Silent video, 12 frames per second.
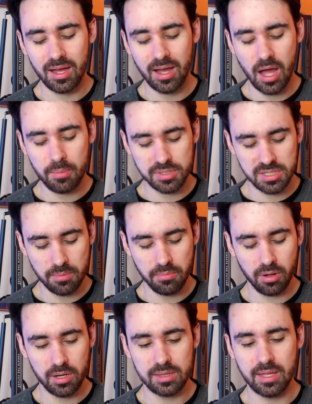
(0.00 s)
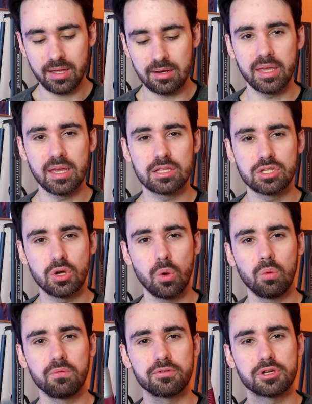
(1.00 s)
I'm somebody that it's
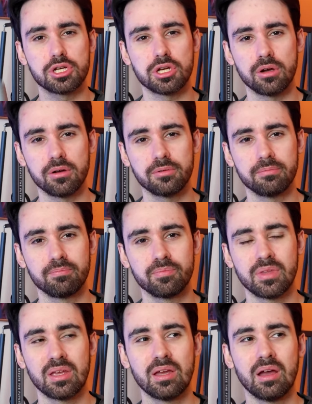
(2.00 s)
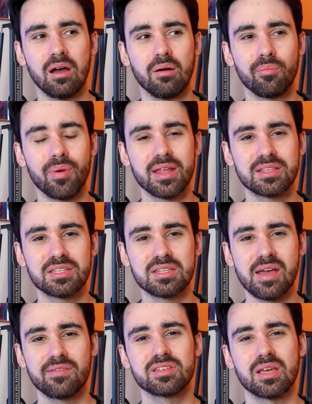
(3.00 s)
cool for show, but it's
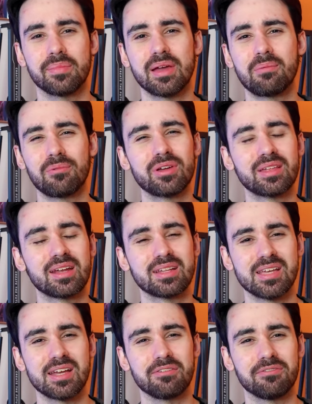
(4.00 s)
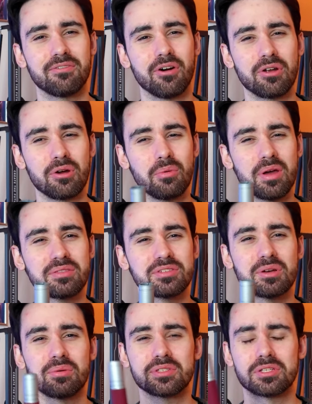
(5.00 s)
never something I'm really going to take a photo with,
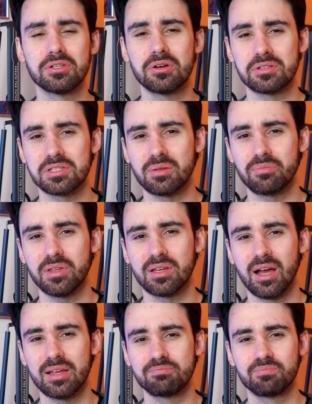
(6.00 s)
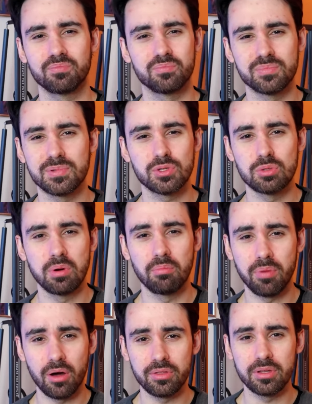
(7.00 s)
so it's not something I super
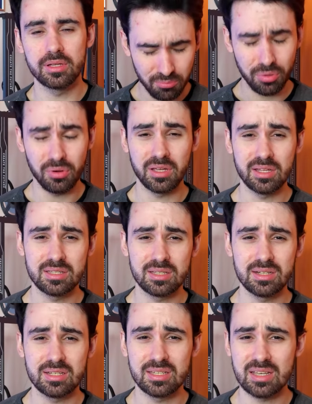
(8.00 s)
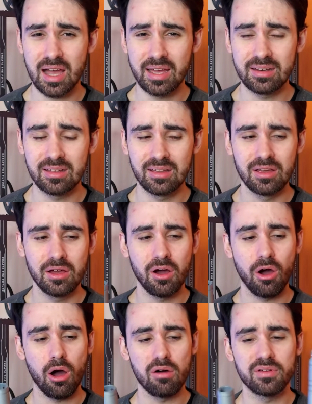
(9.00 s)
bothered putting into the design
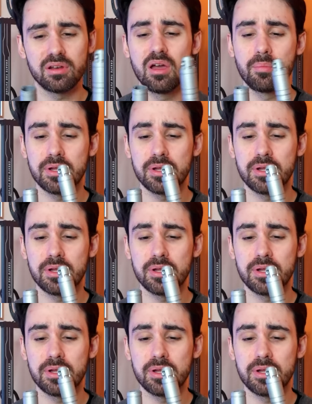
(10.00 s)
of it.